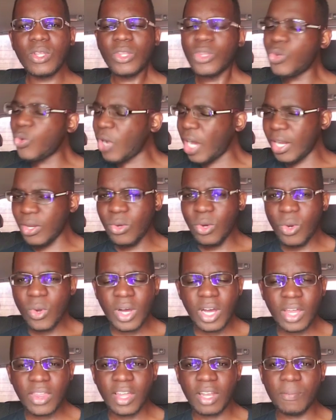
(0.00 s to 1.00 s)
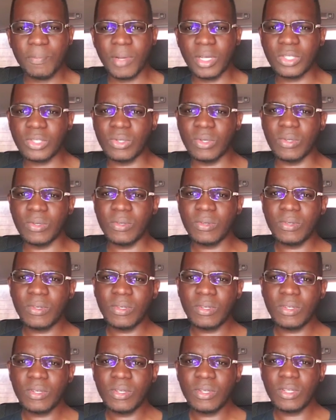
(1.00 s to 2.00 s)
you are no longer that person.
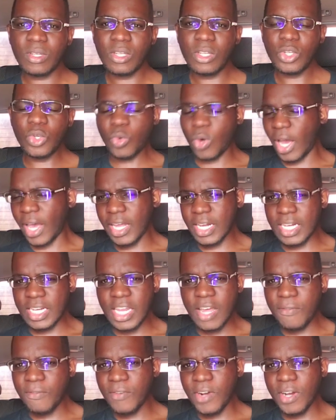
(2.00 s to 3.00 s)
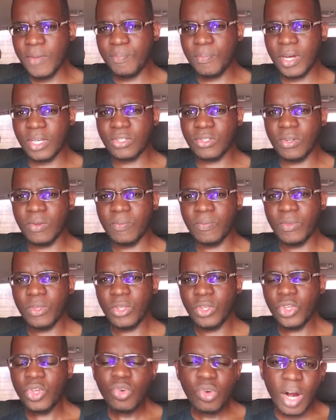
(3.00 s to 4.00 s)
You are a different person.
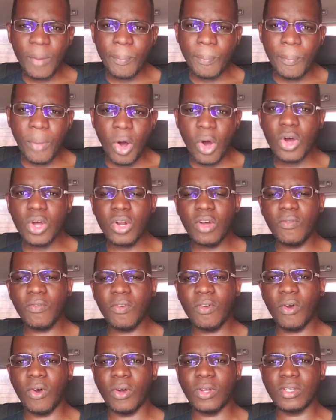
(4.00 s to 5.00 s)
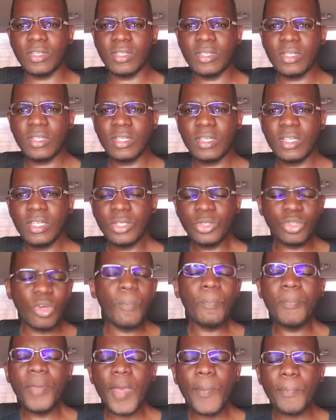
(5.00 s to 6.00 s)
You are born of God.
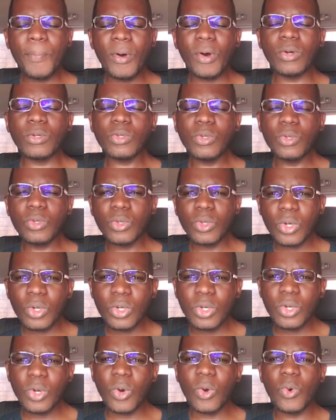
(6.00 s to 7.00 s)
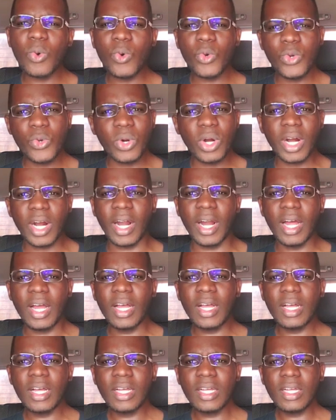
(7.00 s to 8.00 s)
So people do not know who you are.
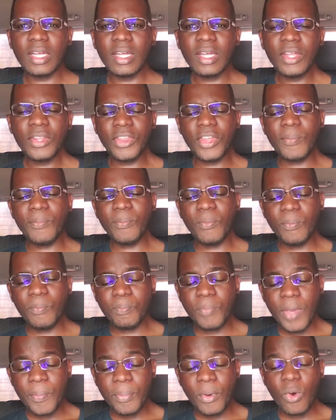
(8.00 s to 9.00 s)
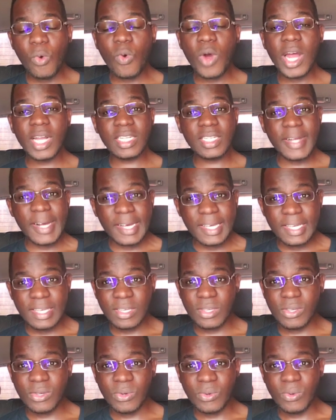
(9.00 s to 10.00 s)
The people who are
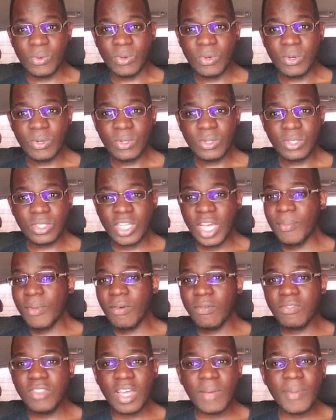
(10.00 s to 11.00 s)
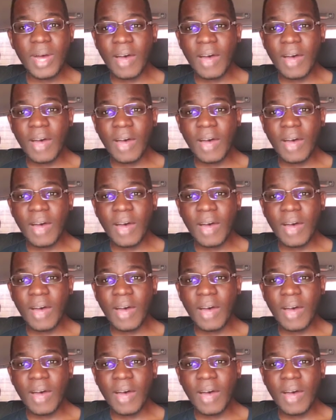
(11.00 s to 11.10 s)
attacking you, some of them